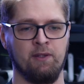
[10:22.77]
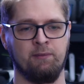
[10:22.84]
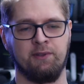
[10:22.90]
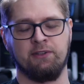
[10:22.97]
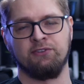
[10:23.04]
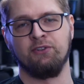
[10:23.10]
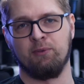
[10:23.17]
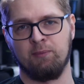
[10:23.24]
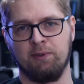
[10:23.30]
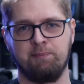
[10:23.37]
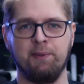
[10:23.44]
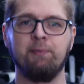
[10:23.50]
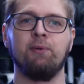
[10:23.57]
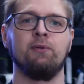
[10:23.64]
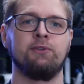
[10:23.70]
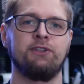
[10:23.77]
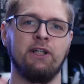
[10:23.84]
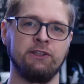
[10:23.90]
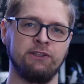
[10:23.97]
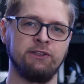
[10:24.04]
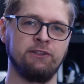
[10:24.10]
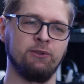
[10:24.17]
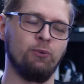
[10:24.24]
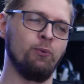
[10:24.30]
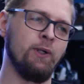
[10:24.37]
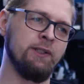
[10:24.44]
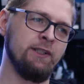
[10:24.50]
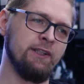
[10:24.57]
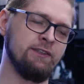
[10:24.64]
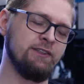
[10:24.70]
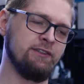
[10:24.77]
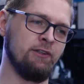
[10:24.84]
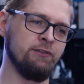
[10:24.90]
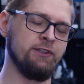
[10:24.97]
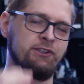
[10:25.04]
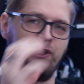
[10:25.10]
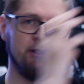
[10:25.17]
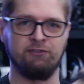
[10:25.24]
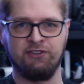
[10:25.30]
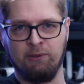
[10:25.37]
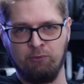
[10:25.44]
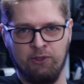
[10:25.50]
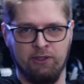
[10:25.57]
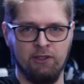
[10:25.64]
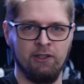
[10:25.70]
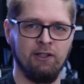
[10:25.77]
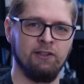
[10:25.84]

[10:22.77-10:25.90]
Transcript: because normal people charge it when it's on the shelf somewhere.